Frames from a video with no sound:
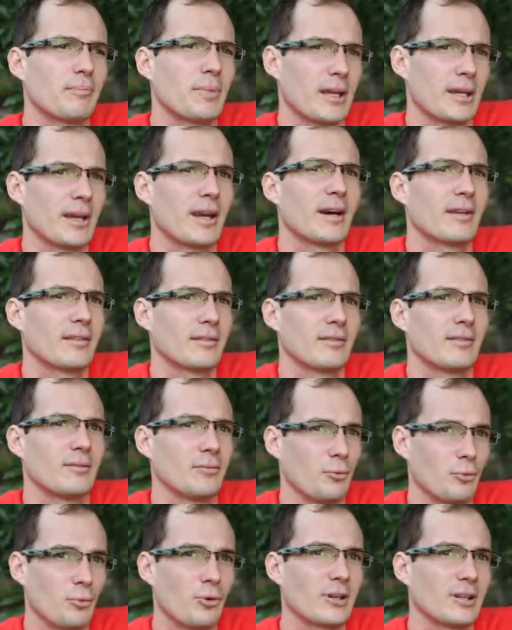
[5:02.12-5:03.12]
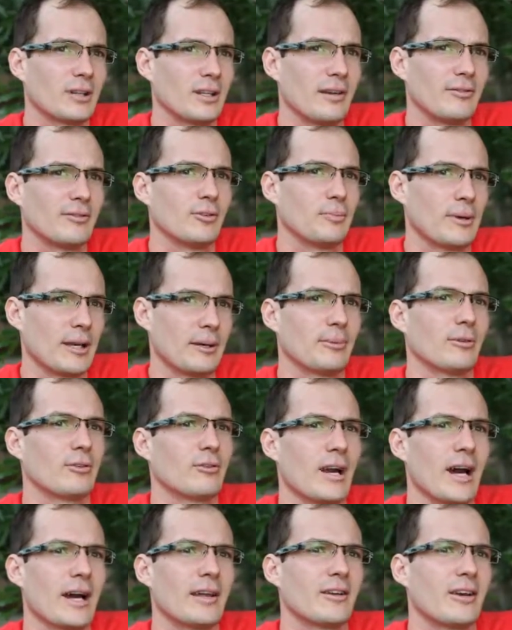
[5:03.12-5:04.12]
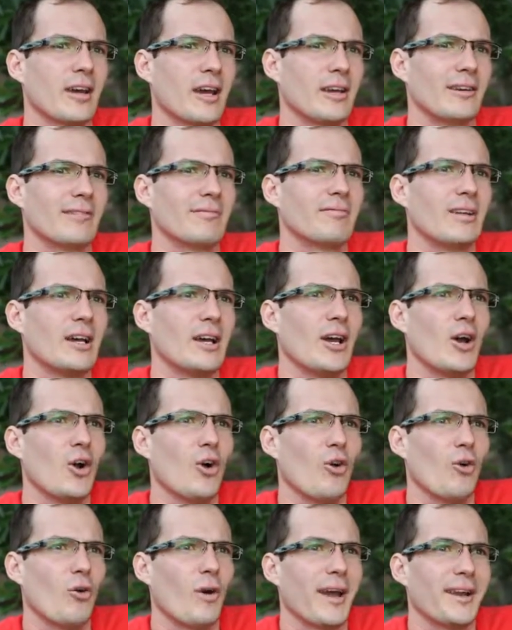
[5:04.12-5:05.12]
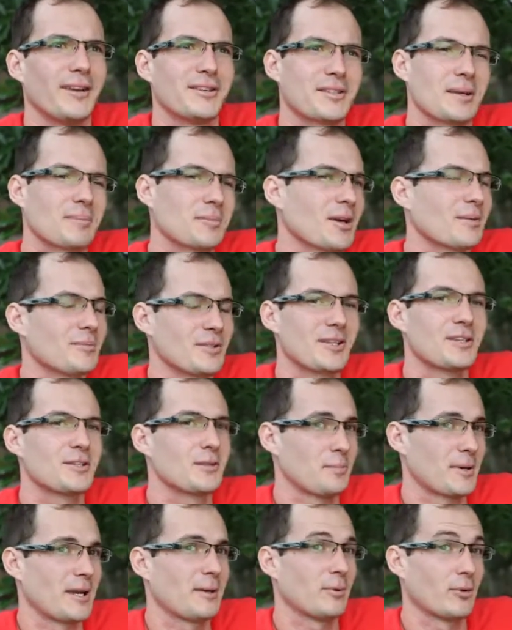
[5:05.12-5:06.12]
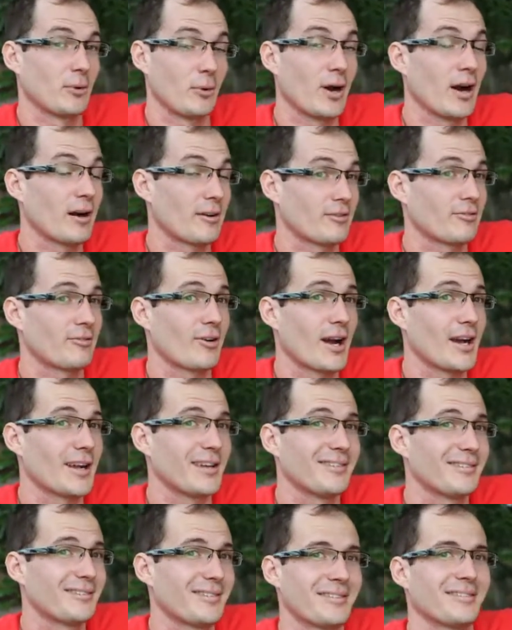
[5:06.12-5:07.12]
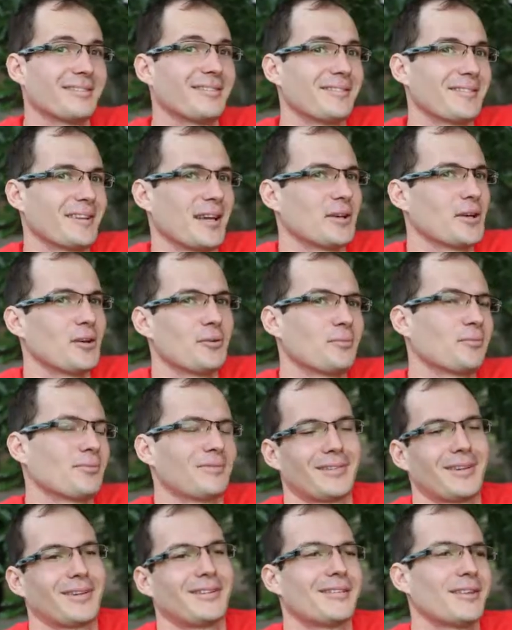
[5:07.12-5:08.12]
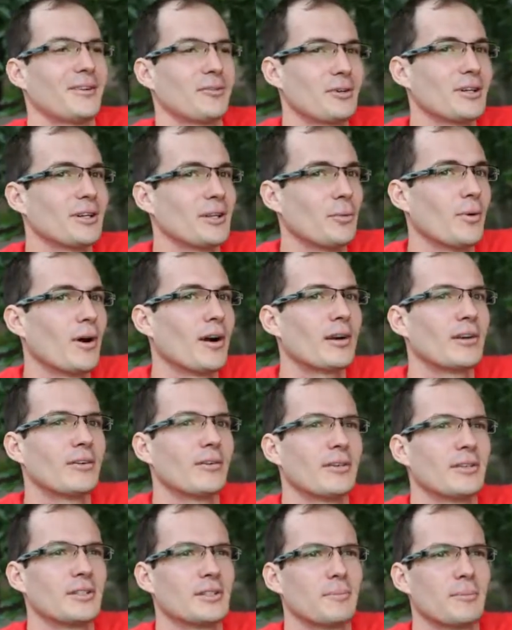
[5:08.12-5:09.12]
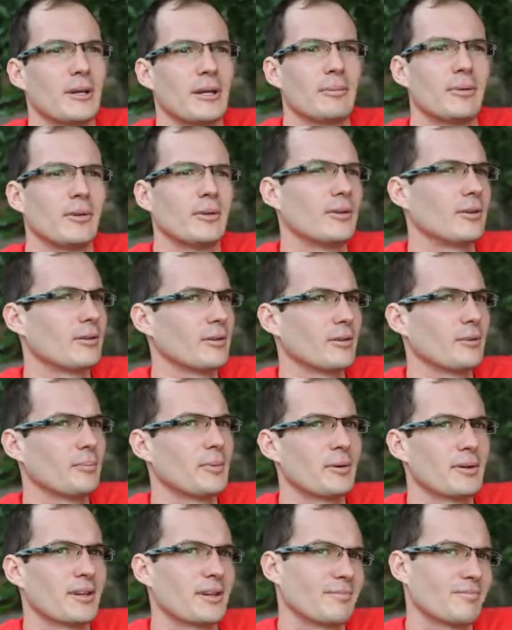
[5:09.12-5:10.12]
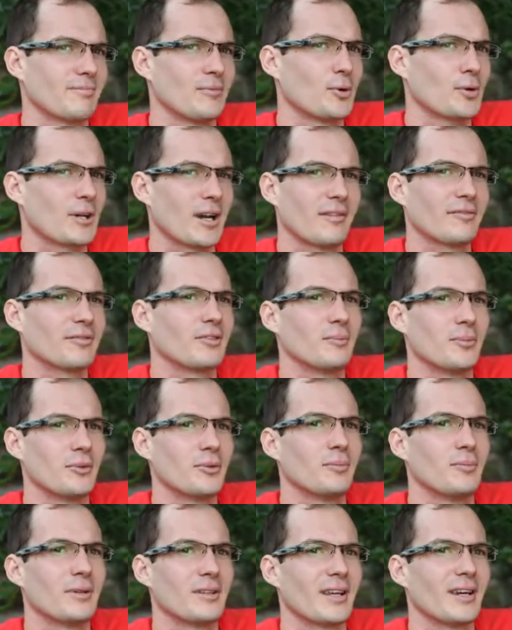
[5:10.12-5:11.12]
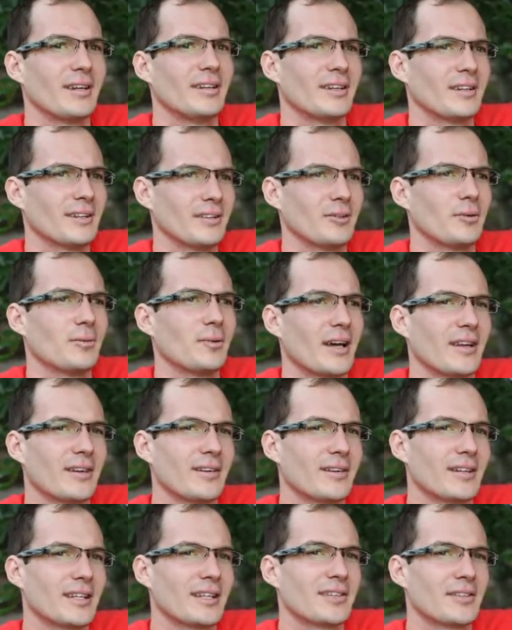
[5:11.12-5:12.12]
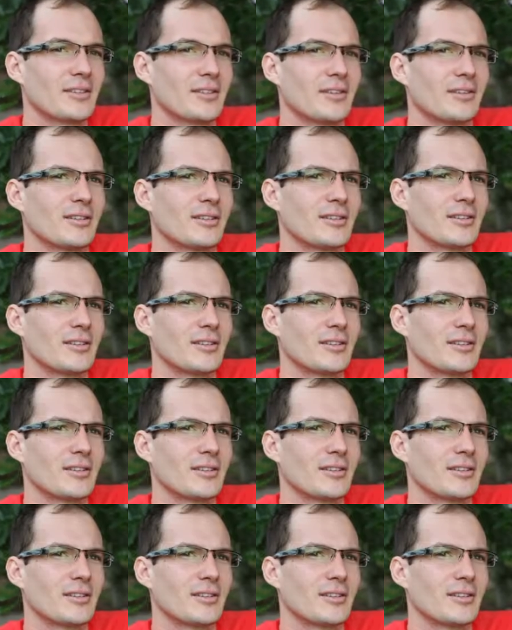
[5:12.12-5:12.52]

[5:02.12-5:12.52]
pick out what level people are at, and And sometimes there's the people who are afraid and they're really worried, or there's the people who are a little bit more comfortable but they need a little, and I guess so